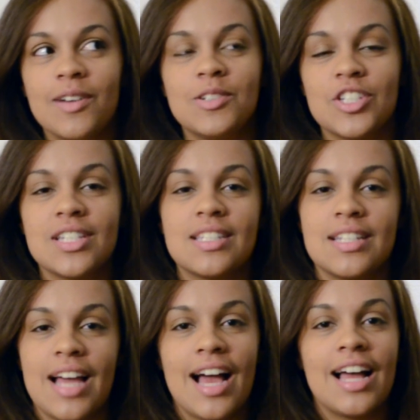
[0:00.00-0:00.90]
It was just
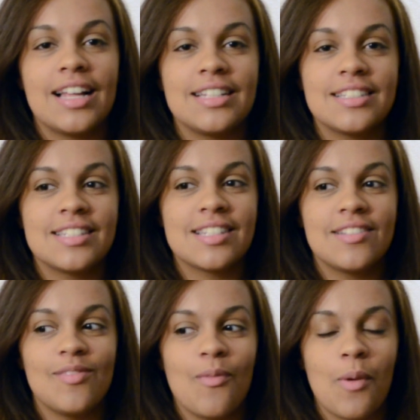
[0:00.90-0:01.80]
not
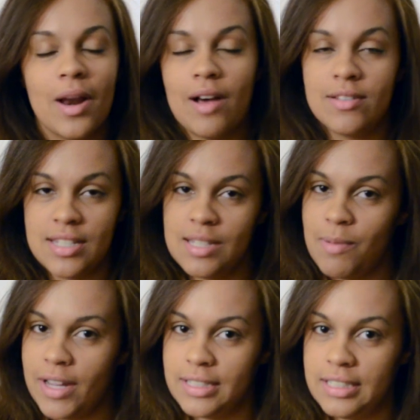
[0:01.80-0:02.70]
what I was
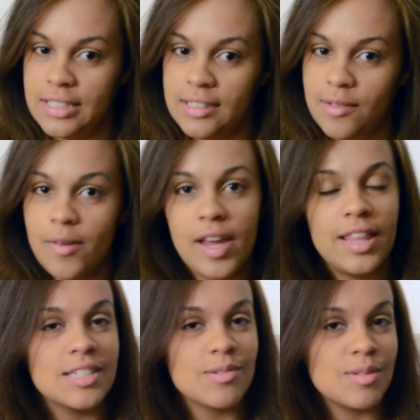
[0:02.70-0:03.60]
expecting
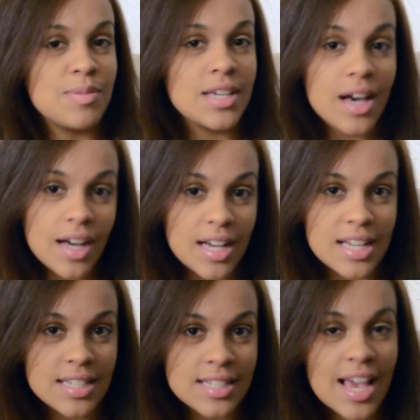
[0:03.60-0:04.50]
and this was
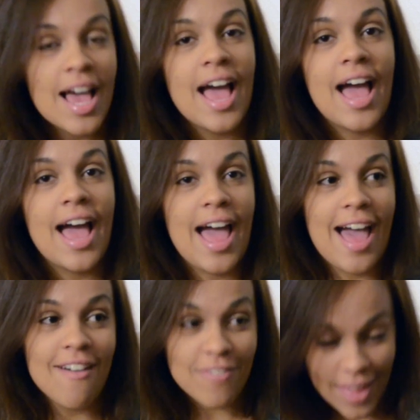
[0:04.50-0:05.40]
because
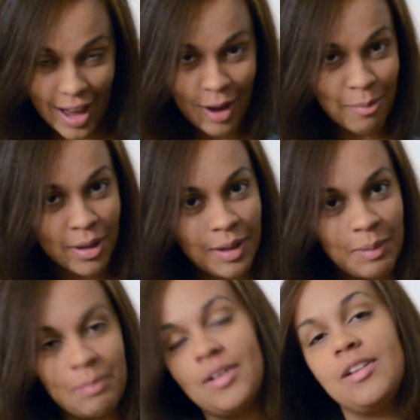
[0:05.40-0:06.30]
half the
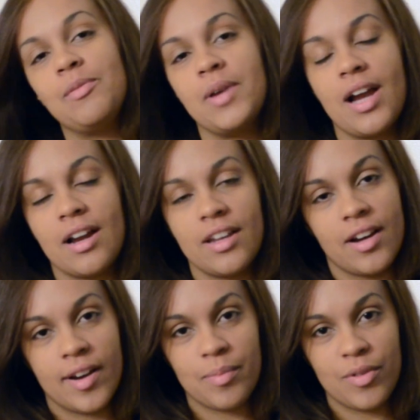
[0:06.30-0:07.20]
album we already
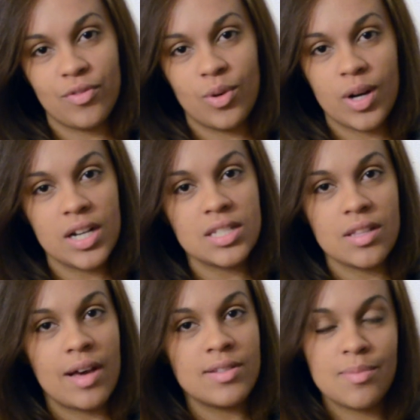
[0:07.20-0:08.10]
heard before, so
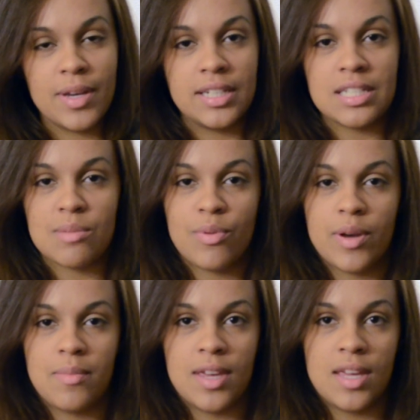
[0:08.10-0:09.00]
that was a big
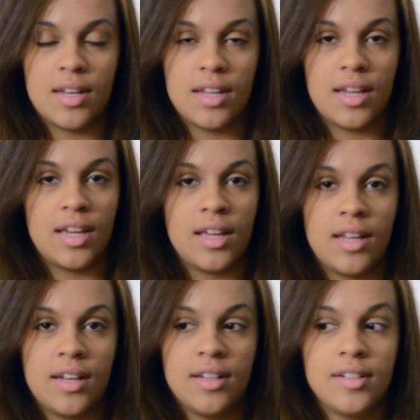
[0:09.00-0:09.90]
disappointment, and